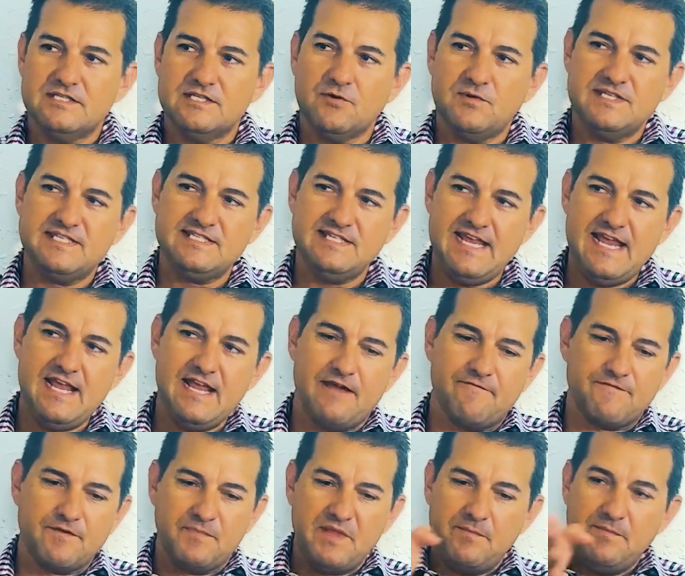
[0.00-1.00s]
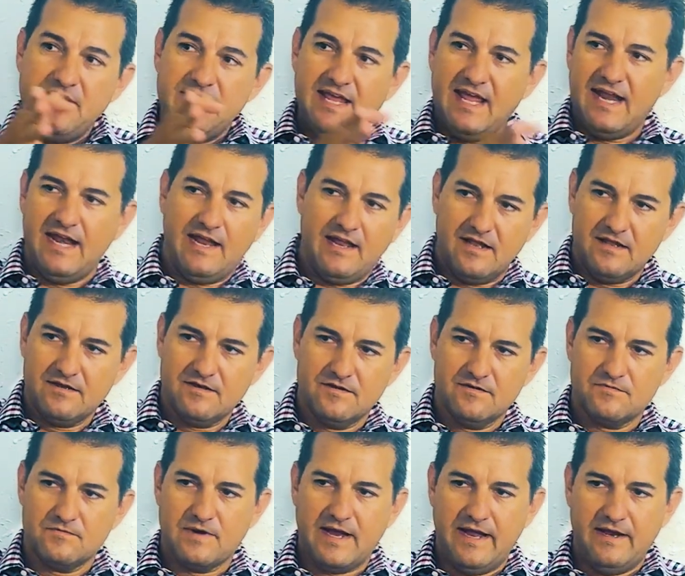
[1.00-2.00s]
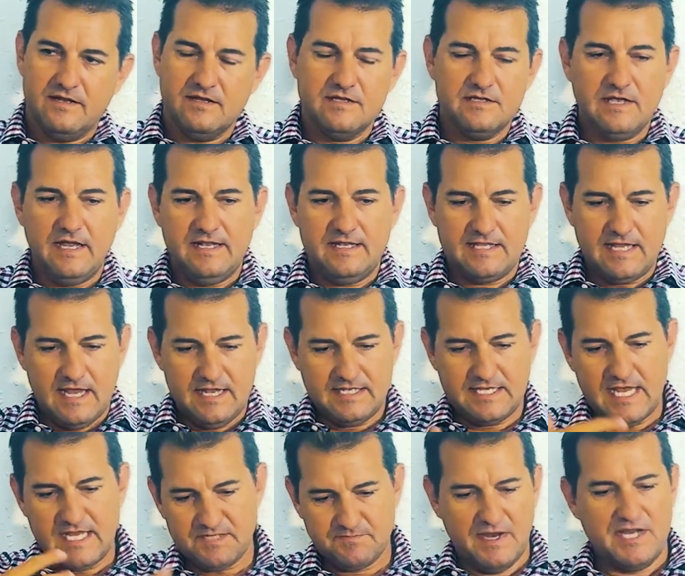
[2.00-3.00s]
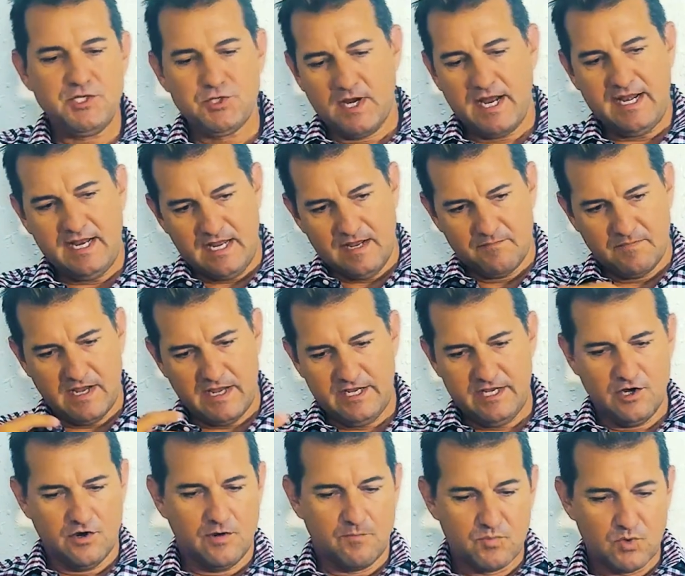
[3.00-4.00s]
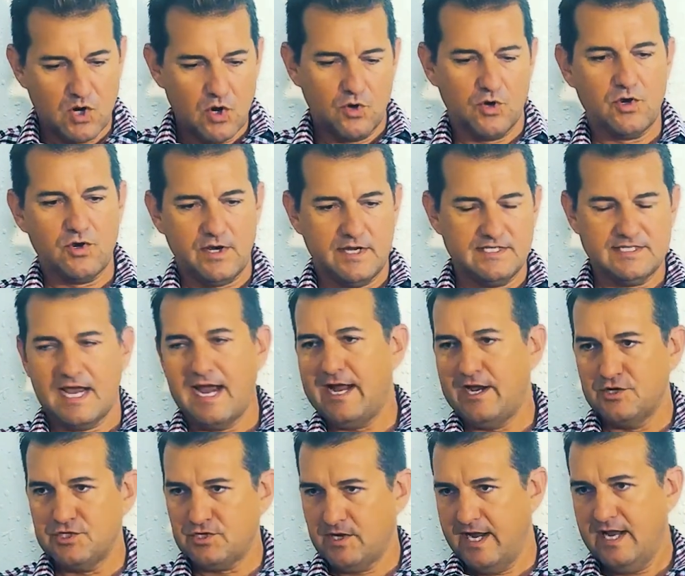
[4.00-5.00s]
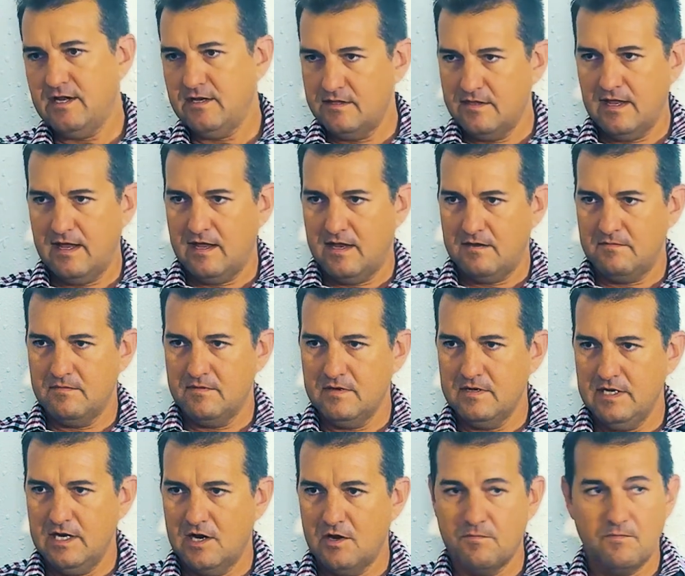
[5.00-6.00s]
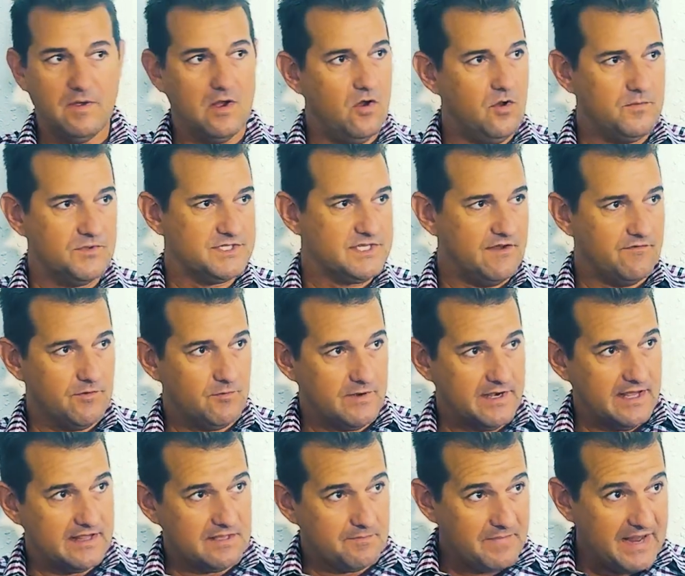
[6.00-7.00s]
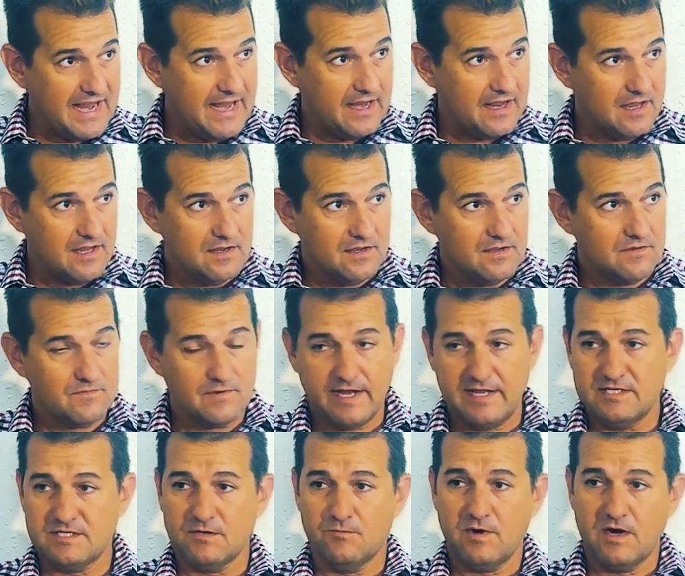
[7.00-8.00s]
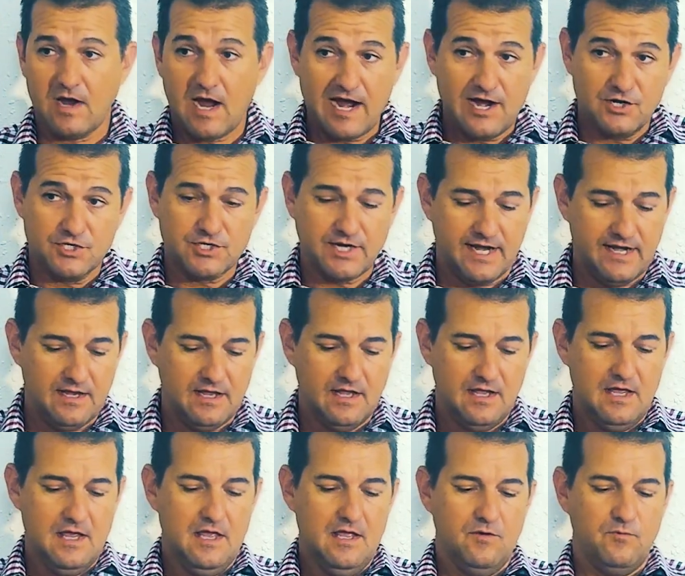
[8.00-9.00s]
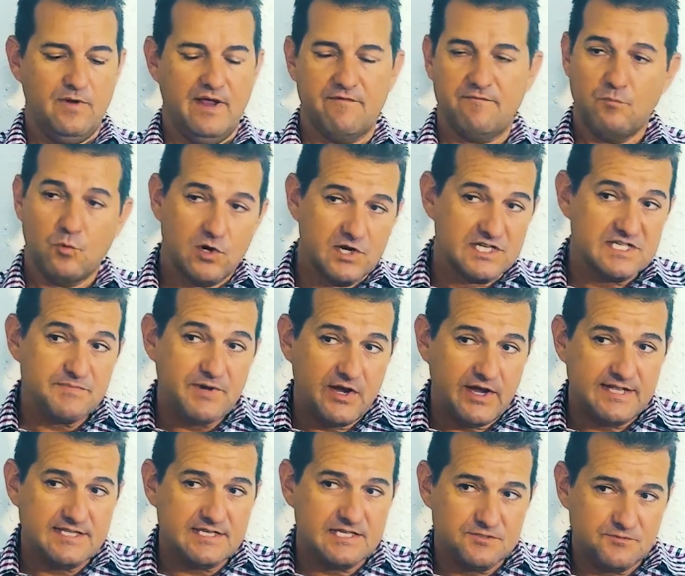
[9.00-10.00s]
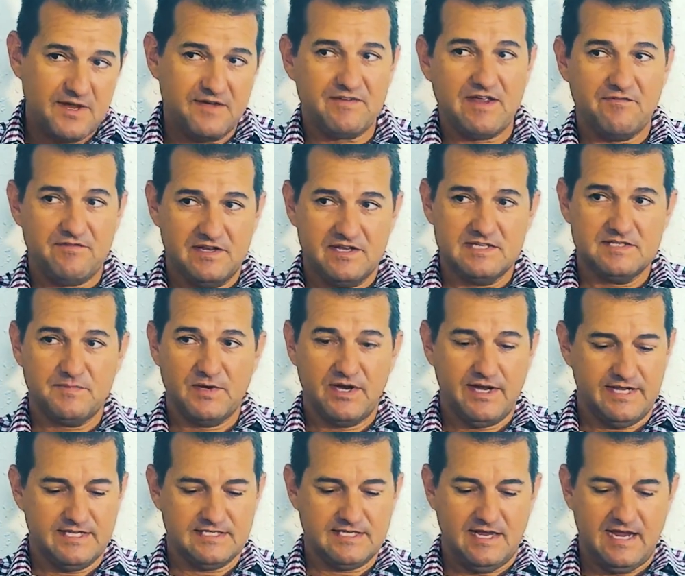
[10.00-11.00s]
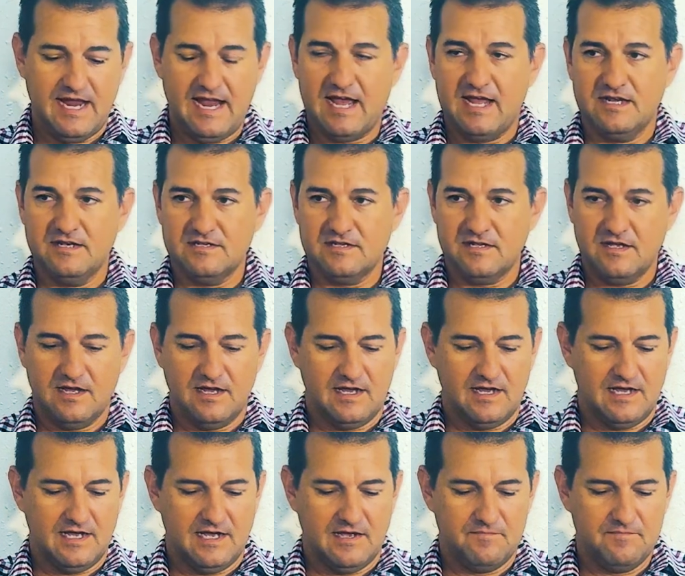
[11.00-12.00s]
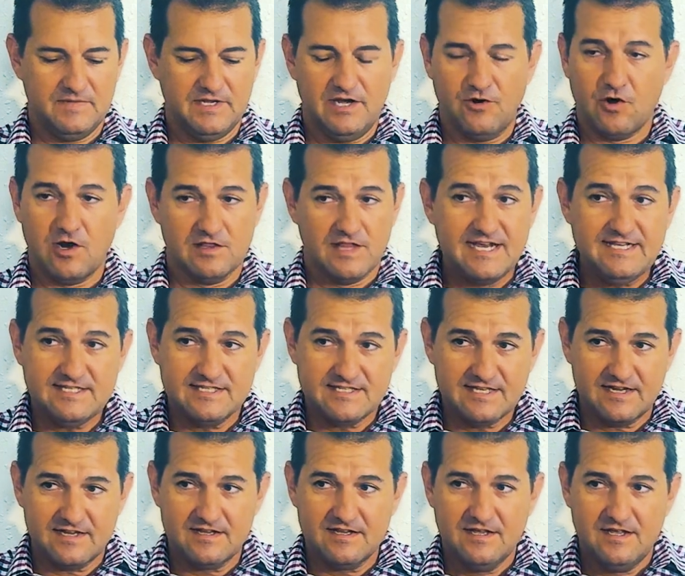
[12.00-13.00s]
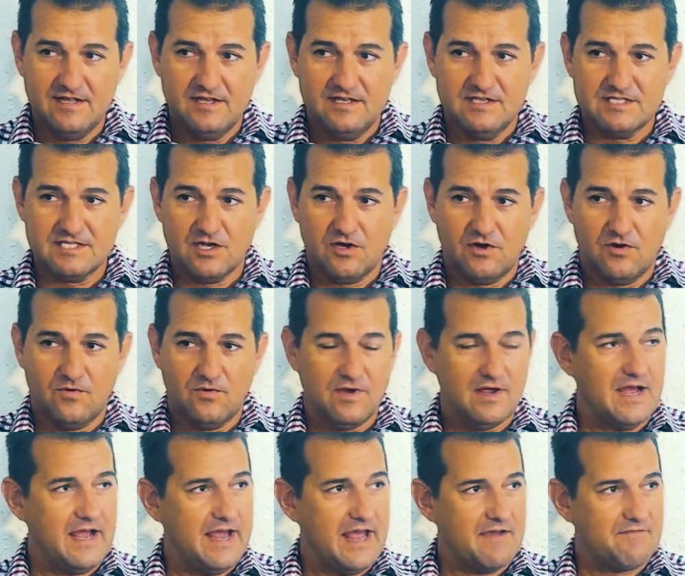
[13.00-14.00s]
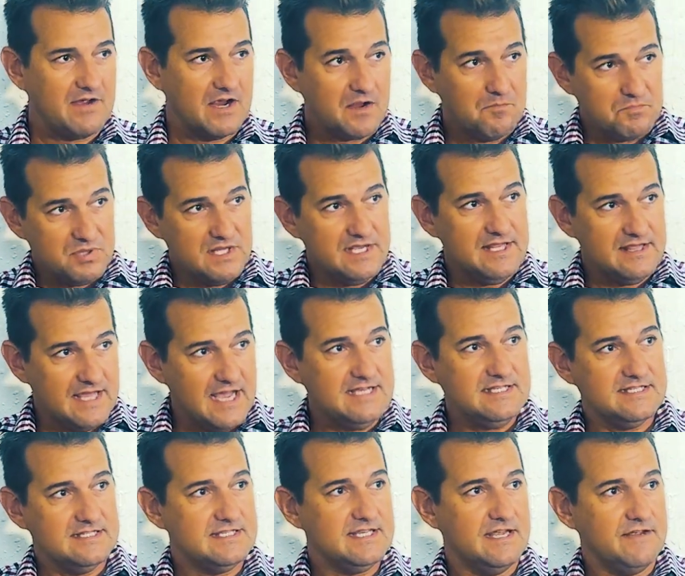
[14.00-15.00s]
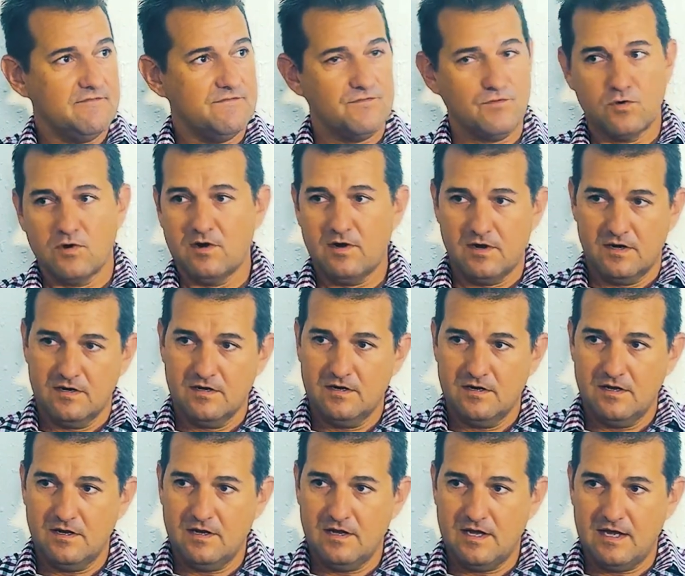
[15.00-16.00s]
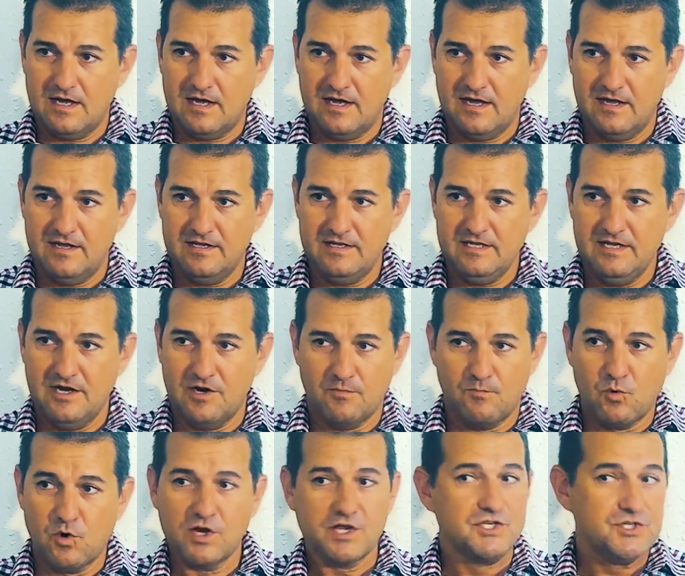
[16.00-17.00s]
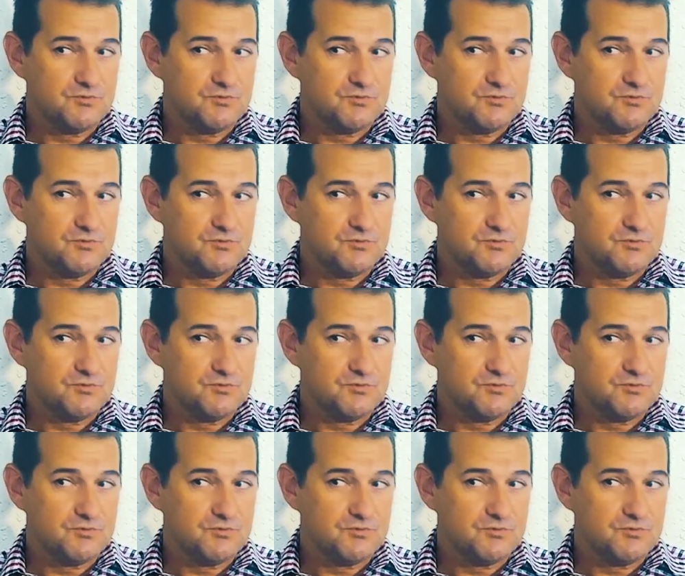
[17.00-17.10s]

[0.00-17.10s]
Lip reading: so it's seeing it from the beginning, right? It takes my training, and a broker is higher trained than almost everyone at the bank, right? So we're higher trained. We have more experience because we have to have an experience, and our licensing. So I have a complete licensing for mortgage